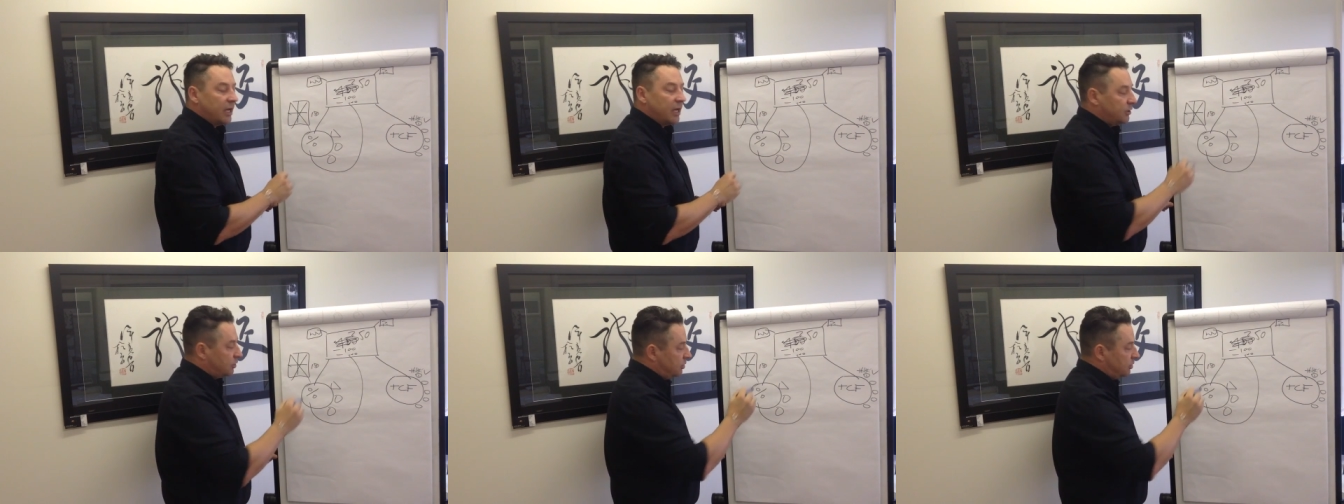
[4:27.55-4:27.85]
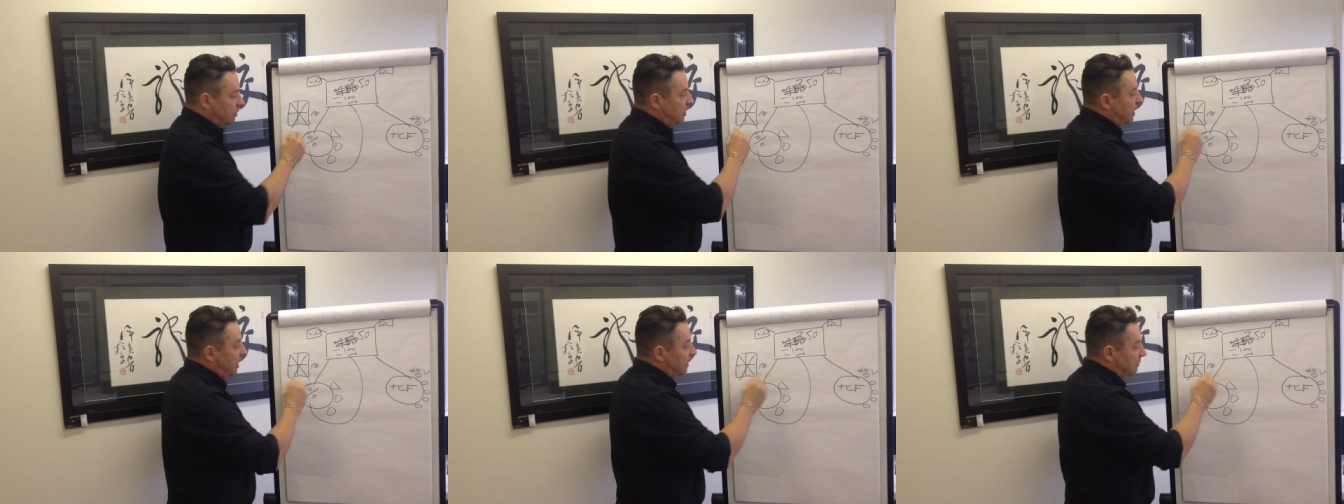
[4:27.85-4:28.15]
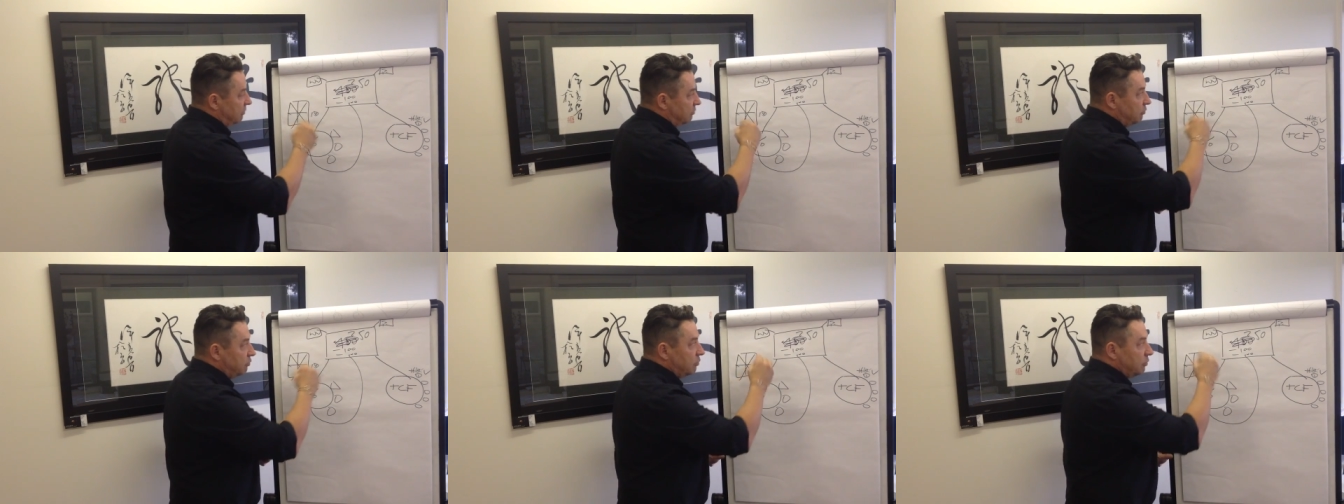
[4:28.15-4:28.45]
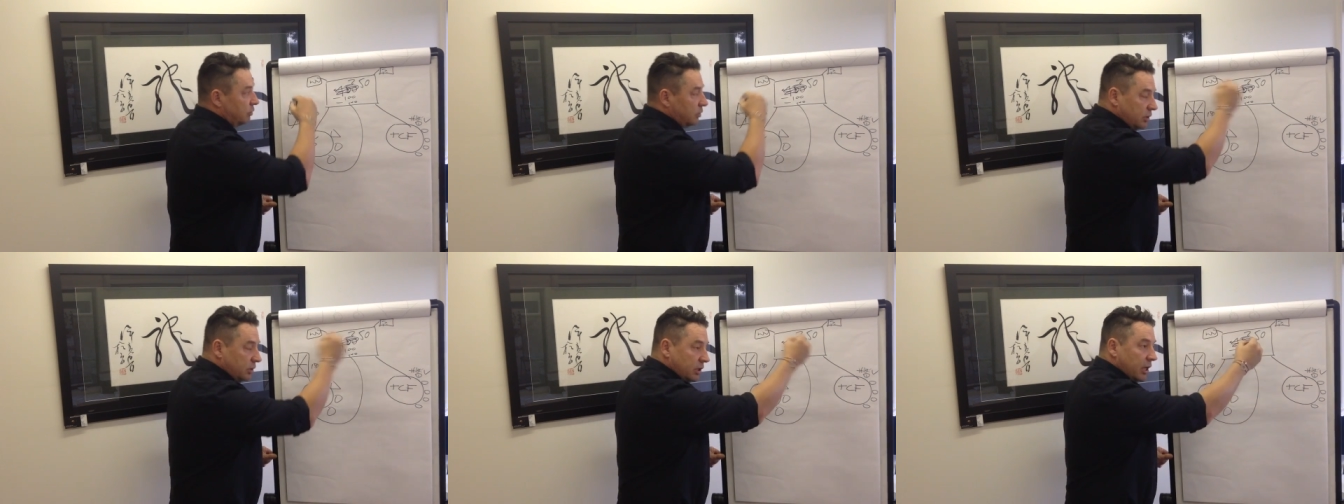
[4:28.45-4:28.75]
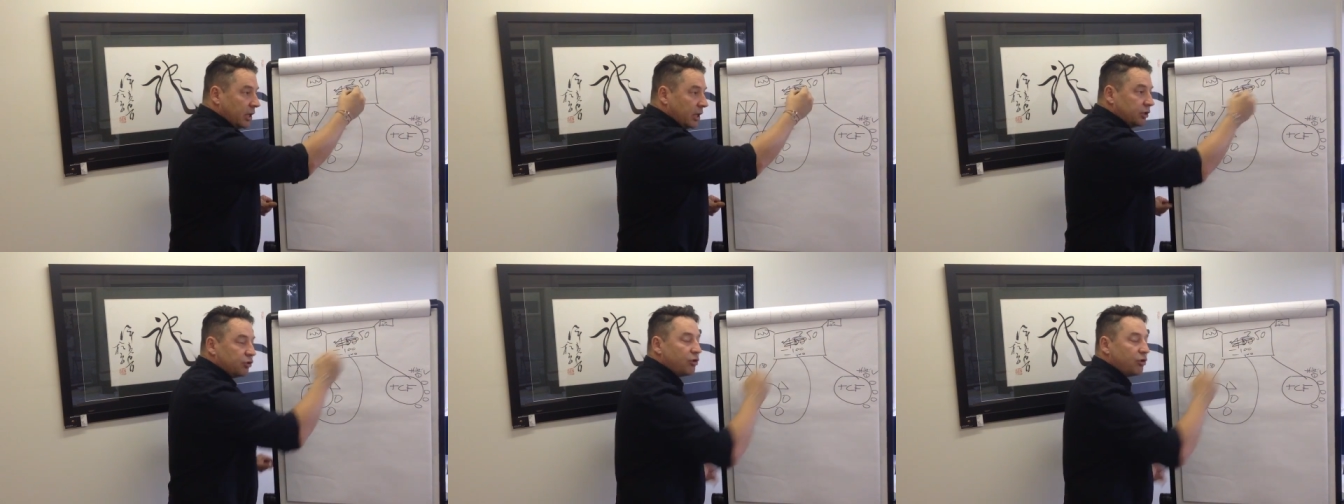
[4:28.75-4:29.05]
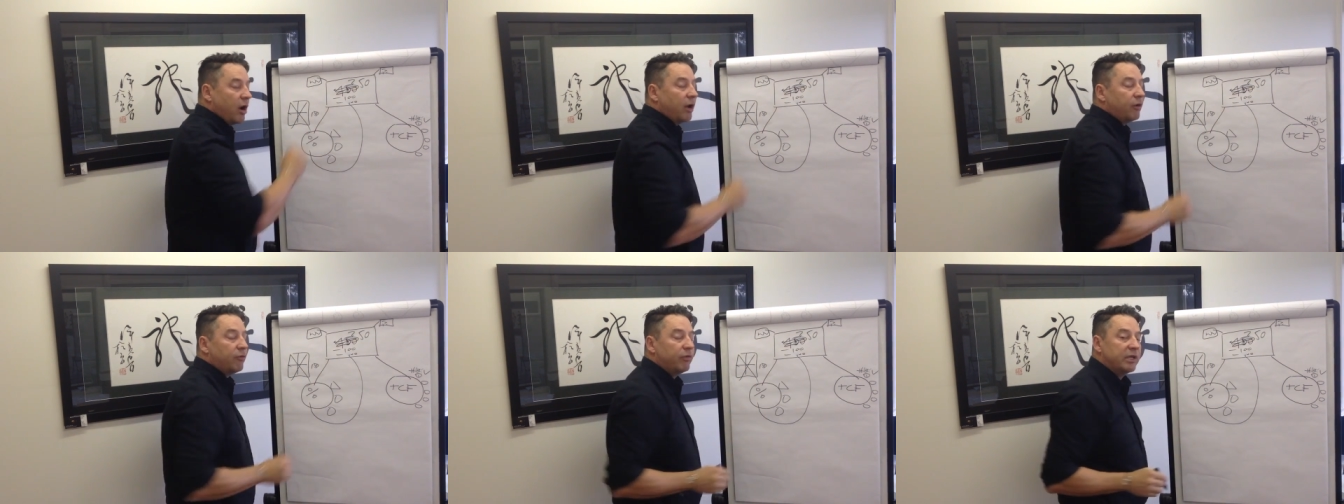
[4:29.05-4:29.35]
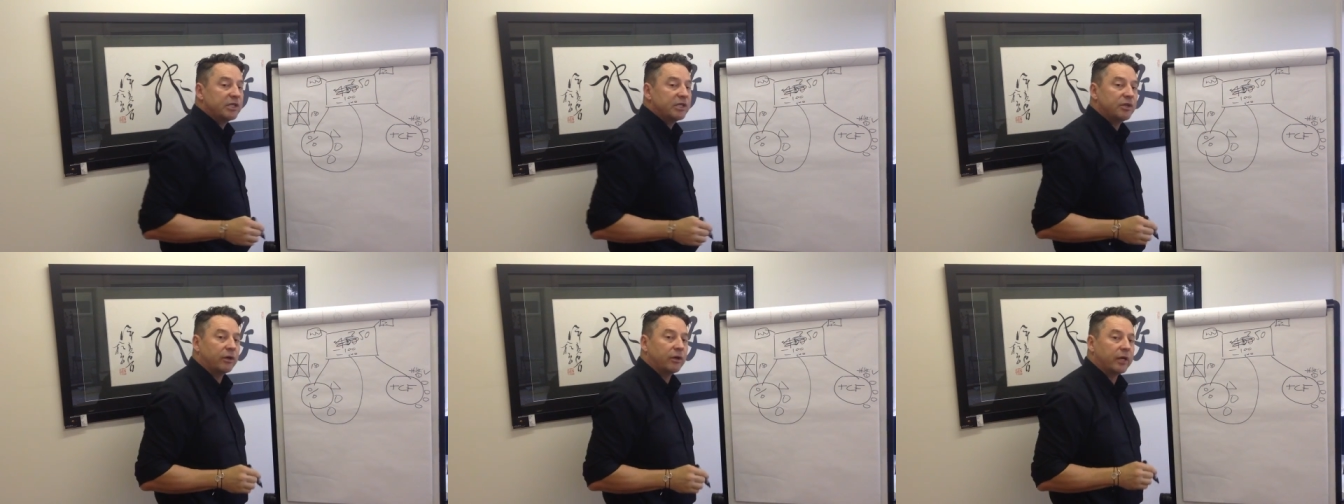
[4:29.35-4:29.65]
and try and
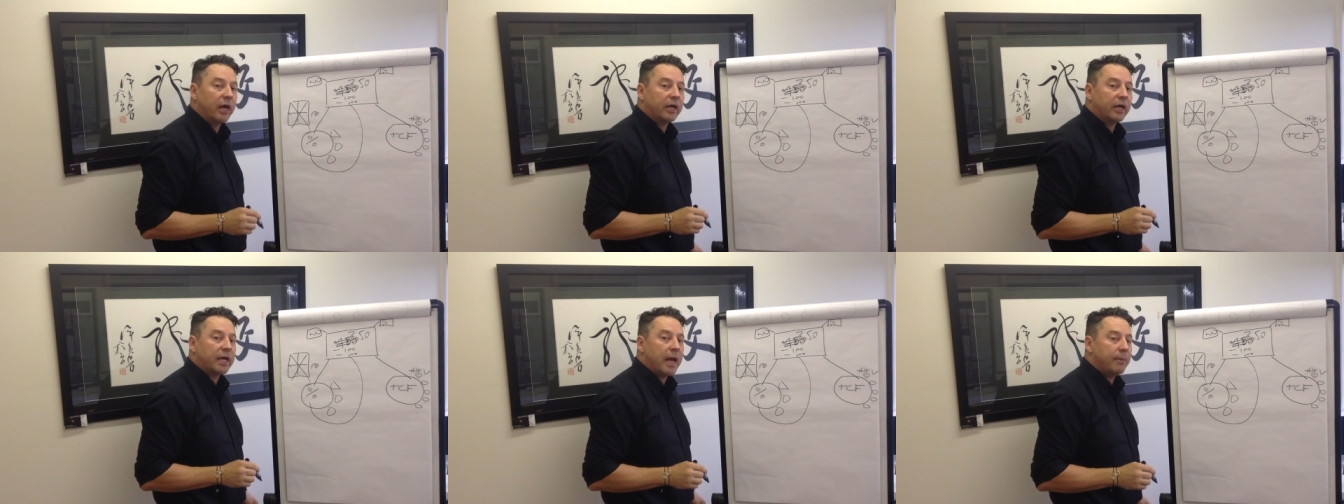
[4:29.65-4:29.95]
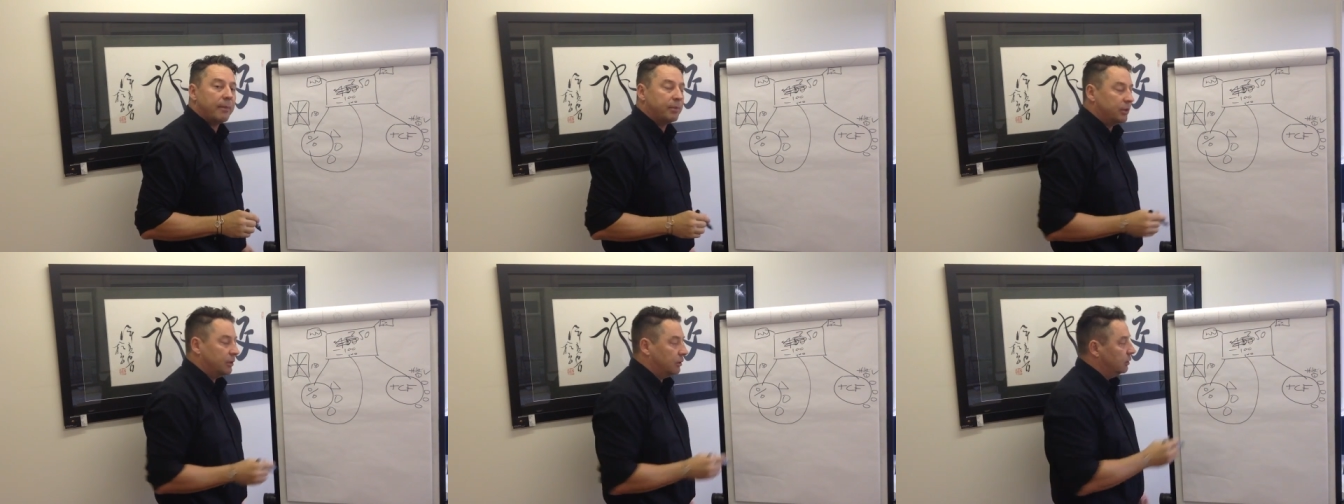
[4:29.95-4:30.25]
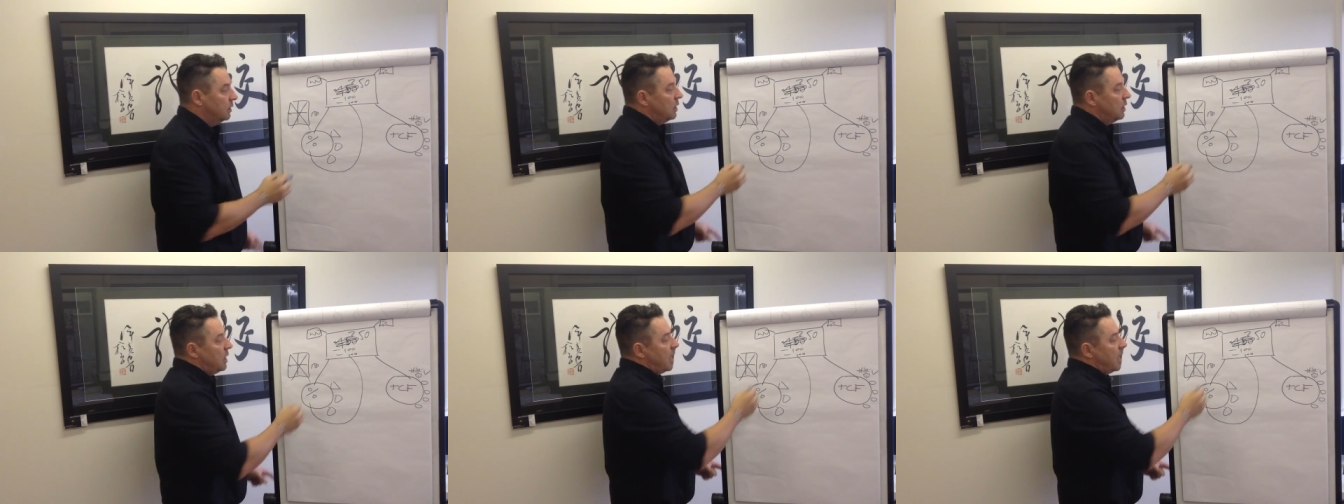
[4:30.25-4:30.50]
restock our capital.